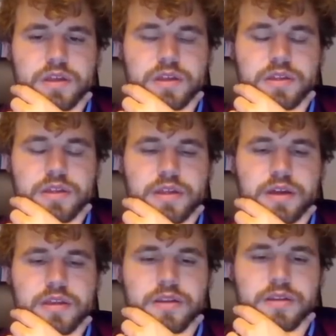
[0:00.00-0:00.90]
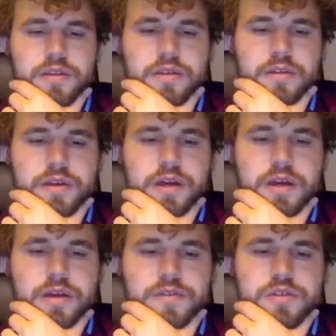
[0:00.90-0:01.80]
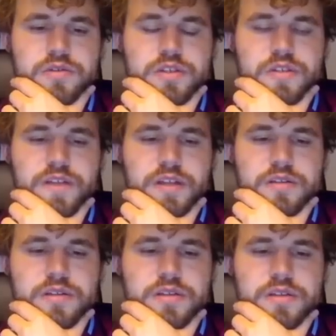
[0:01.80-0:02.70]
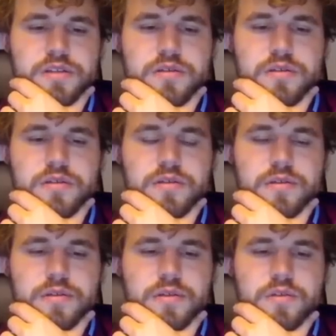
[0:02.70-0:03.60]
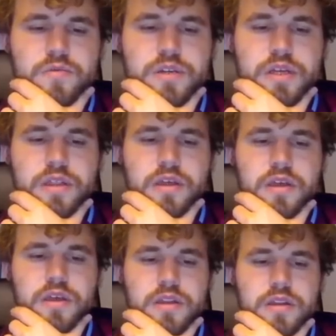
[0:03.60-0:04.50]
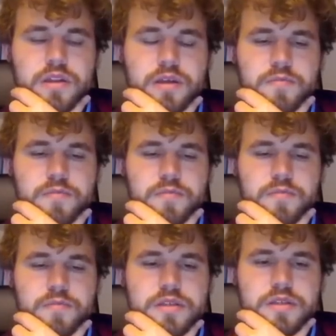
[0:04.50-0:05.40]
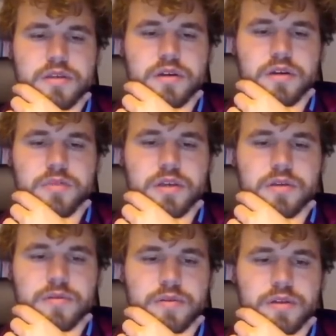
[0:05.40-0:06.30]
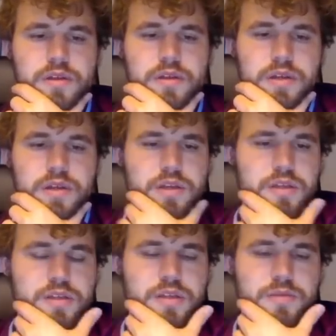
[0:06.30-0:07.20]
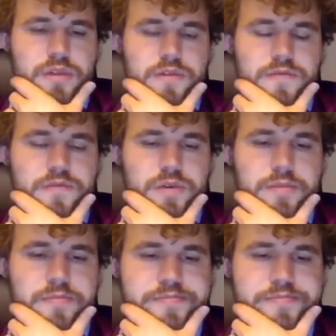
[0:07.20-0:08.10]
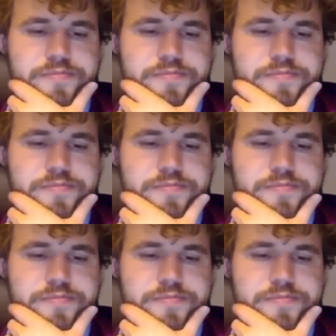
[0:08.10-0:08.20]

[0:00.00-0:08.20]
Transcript: And then I have a huge advantage, which I think in practice is going to be enough to win.